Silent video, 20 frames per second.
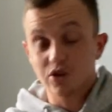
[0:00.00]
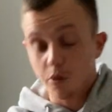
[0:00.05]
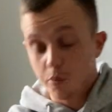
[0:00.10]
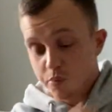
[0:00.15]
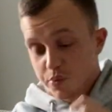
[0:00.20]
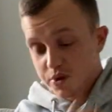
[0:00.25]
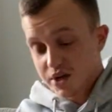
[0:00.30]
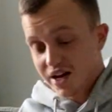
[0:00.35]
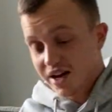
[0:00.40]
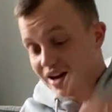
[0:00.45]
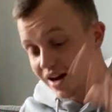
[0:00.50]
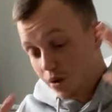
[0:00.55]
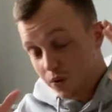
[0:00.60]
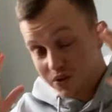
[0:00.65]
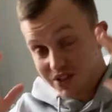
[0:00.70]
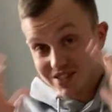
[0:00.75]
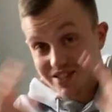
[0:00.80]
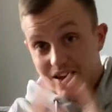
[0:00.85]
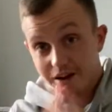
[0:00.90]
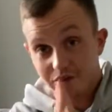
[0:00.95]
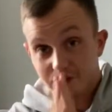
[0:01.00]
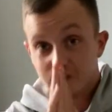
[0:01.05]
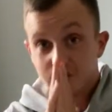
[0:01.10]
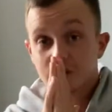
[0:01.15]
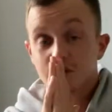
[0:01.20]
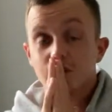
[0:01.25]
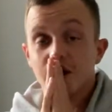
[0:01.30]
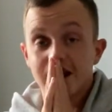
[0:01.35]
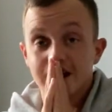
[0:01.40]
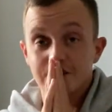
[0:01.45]
company, and I would
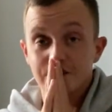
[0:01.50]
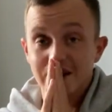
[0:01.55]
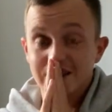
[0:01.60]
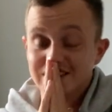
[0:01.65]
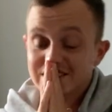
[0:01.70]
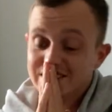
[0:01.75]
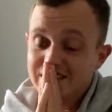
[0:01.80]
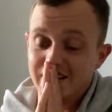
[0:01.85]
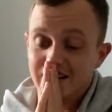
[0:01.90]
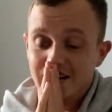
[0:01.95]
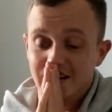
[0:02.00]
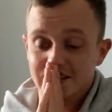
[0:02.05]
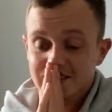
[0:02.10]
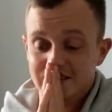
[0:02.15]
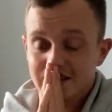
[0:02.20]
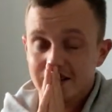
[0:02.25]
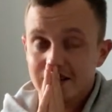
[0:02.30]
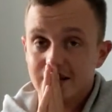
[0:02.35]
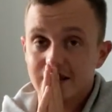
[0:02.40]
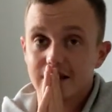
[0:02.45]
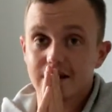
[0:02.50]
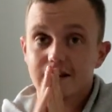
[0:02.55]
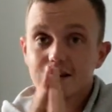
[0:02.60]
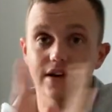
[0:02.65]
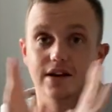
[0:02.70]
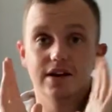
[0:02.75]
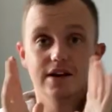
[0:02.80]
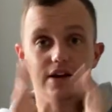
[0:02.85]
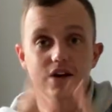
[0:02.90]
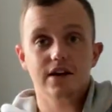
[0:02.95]
definitely recommend 10 out of 10.
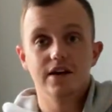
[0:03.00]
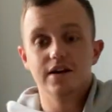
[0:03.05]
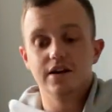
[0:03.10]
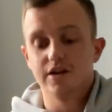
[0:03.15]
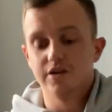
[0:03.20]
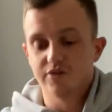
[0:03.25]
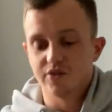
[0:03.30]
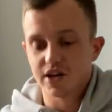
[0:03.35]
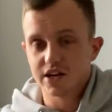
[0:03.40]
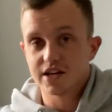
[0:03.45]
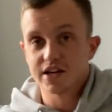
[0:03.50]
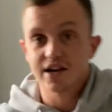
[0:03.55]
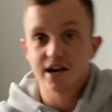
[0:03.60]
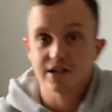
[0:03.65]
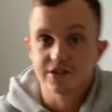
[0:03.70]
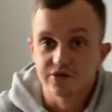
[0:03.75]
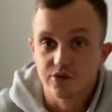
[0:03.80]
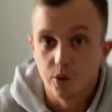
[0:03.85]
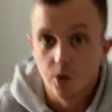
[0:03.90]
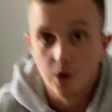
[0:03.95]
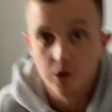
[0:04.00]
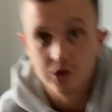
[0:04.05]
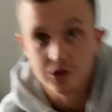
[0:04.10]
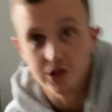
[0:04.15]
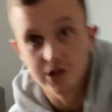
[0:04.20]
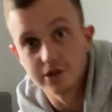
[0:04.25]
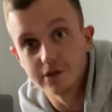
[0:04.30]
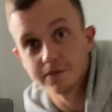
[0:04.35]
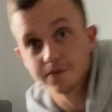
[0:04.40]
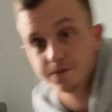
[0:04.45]
Thank you guys for
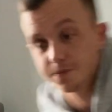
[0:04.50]
watching.